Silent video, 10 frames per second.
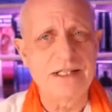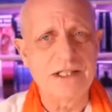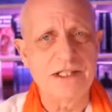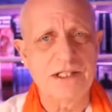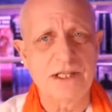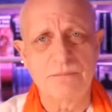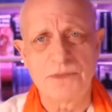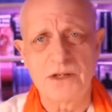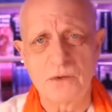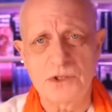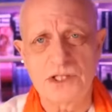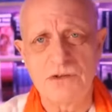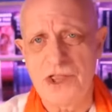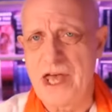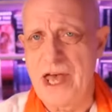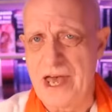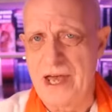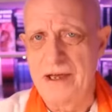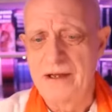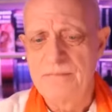there something also
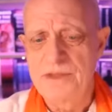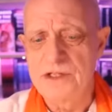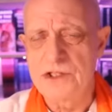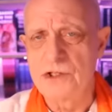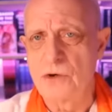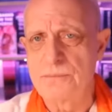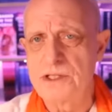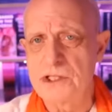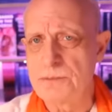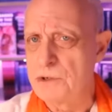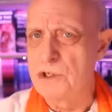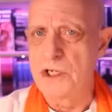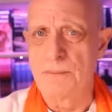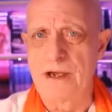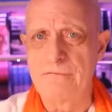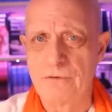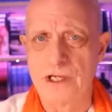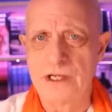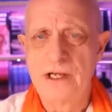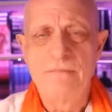there that's not been spoken about fully?